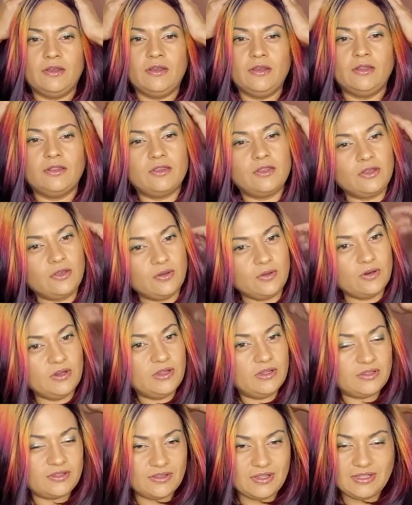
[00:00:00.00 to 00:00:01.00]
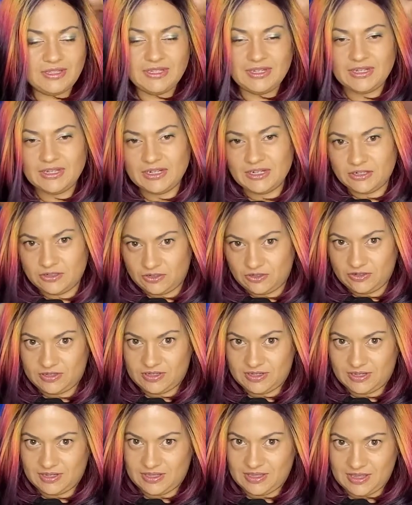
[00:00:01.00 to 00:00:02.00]
the unit. So that's an
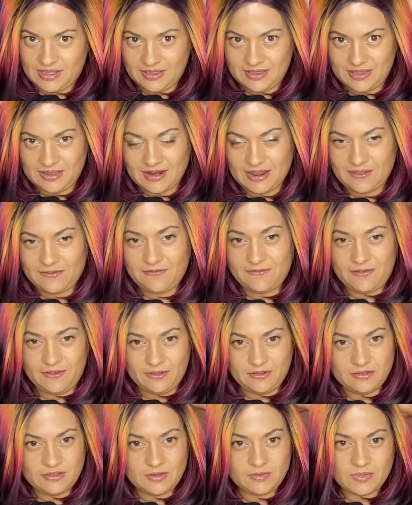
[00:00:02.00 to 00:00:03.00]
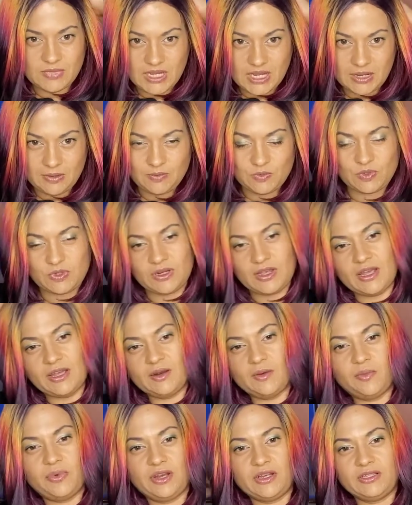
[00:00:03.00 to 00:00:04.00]
interesting thing that I feel sometimes when kind
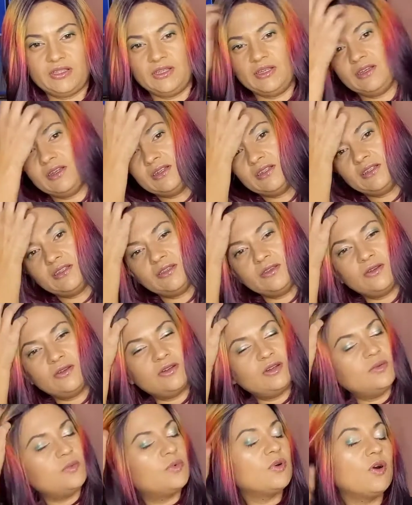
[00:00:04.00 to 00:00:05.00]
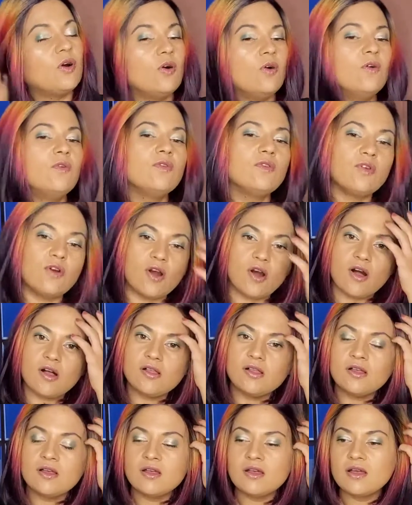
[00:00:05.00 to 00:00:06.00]
of pressing against the unit. But overall,
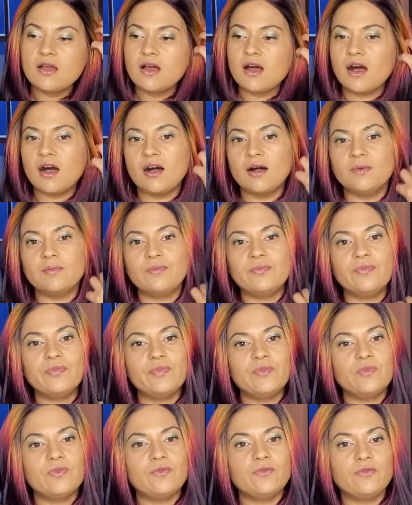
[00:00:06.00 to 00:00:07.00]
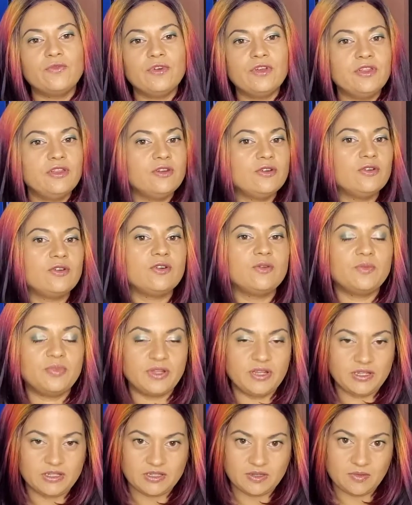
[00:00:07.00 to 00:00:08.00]
really no
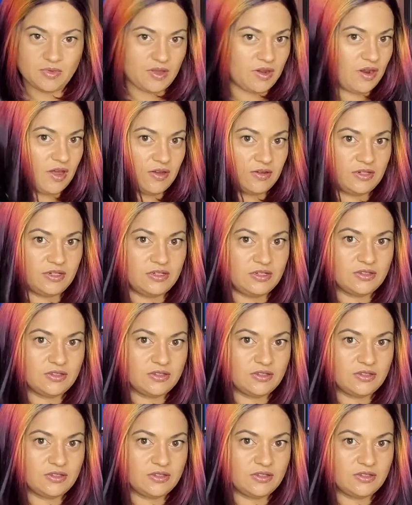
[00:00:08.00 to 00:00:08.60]
complaints about how she's